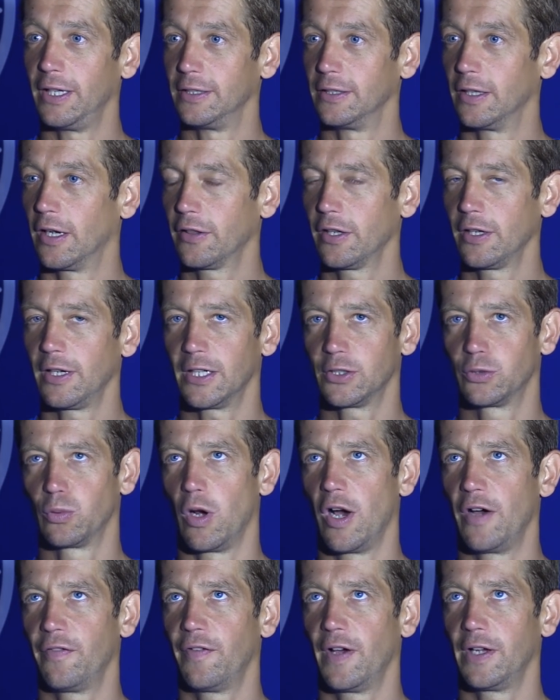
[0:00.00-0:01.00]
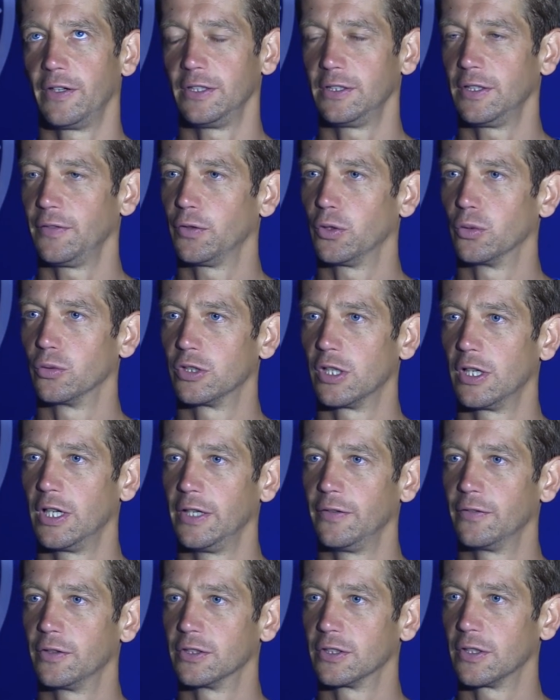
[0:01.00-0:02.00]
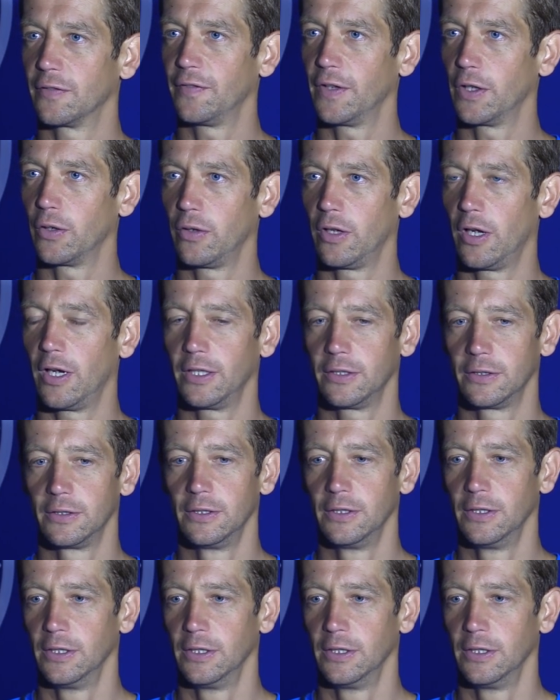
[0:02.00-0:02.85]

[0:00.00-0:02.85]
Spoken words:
And I think that's why I found it difficult to leave, because I felt like